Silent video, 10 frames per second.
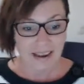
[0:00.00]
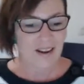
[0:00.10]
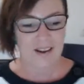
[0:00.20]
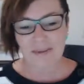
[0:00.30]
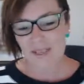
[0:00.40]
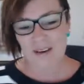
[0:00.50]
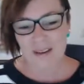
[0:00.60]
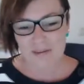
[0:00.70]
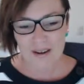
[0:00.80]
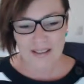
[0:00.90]
God, I wish I
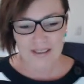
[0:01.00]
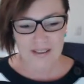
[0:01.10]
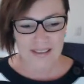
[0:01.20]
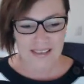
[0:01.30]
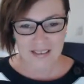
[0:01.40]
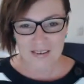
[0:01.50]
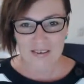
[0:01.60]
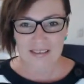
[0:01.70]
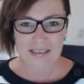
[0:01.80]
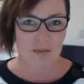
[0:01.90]
knew the words to all these
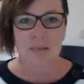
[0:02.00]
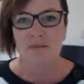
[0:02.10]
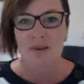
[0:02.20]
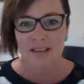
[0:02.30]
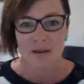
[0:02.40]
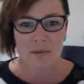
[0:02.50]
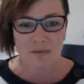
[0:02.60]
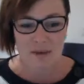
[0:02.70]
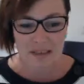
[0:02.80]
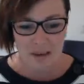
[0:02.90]
songs. That'd be
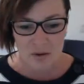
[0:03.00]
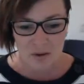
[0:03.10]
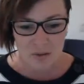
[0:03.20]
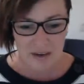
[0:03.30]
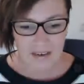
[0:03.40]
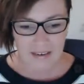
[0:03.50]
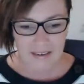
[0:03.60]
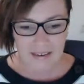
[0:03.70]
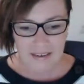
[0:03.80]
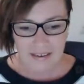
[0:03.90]
really cool, wouldn't it?
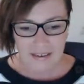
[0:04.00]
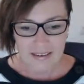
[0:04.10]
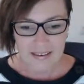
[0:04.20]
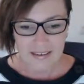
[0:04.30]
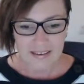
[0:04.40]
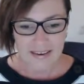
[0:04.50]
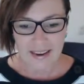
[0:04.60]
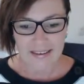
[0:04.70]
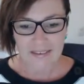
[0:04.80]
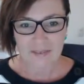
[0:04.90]

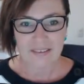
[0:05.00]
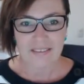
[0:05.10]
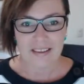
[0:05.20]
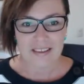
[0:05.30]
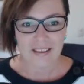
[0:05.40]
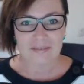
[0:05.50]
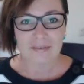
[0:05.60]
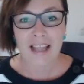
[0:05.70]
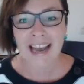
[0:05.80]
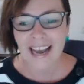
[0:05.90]
Yeah, well, I don't.
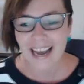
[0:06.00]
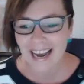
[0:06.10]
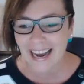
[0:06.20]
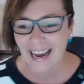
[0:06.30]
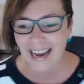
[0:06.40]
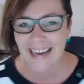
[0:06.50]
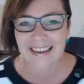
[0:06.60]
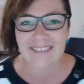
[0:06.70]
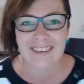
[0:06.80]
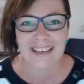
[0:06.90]

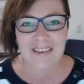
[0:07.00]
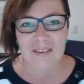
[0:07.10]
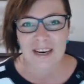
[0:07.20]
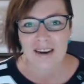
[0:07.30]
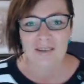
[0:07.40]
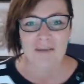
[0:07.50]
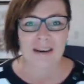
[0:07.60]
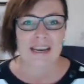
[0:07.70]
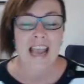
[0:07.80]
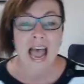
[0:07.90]
Good morning,
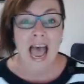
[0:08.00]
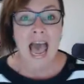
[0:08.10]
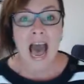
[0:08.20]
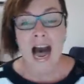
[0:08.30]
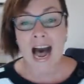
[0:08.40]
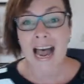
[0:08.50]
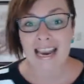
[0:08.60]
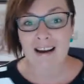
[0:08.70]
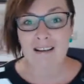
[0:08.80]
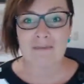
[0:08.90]
everybody.
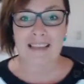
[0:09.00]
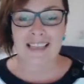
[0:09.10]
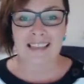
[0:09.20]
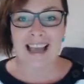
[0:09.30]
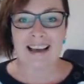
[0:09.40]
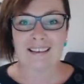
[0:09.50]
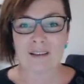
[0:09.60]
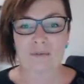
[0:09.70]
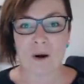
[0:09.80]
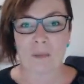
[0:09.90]
Hi, I'm Michelle House
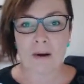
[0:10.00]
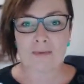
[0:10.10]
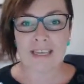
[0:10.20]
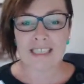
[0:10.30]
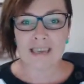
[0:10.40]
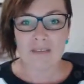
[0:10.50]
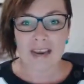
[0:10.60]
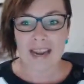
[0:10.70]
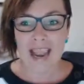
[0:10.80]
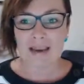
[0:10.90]
from Rich
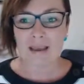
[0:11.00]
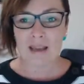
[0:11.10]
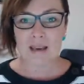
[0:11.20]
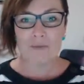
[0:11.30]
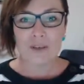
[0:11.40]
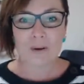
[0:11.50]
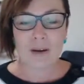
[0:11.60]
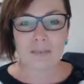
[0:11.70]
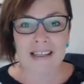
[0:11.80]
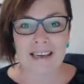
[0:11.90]
Living, and thank you for
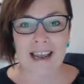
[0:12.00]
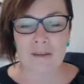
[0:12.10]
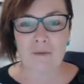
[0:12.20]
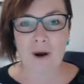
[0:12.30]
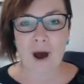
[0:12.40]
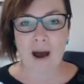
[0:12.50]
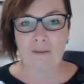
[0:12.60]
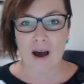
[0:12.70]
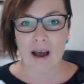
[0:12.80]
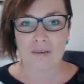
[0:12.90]
joining me today for High
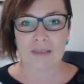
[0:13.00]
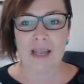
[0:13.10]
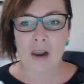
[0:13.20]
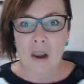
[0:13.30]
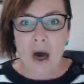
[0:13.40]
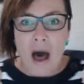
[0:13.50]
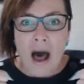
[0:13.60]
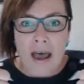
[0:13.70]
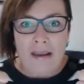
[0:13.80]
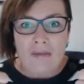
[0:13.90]
Vibes,
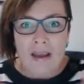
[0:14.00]
live